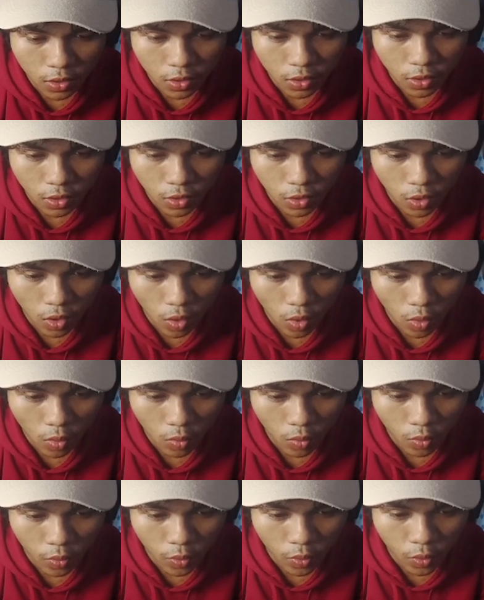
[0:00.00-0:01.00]
so
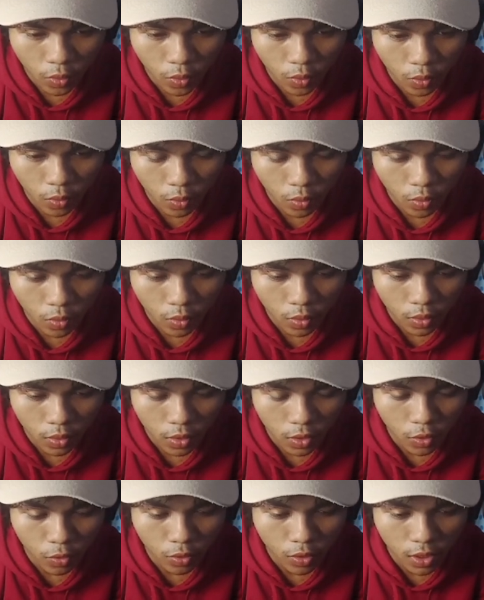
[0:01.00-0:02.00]
you
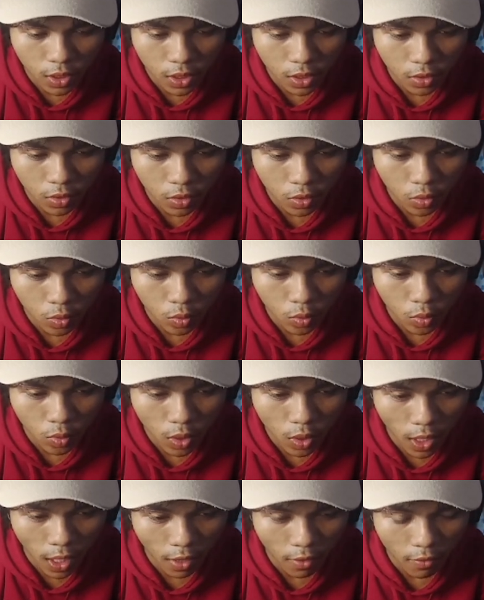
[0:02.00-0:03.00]
need to
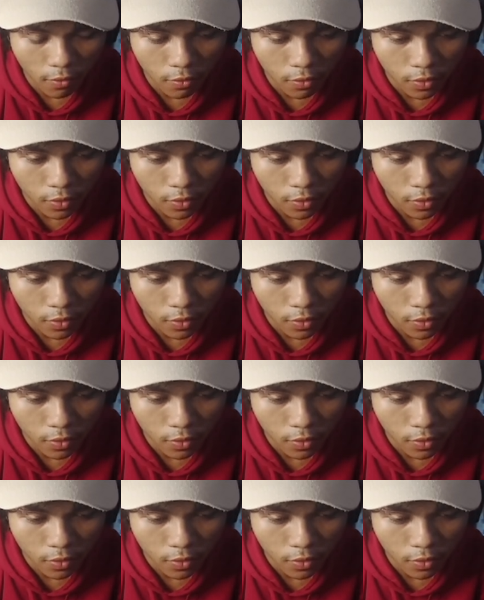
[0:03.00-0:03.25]
have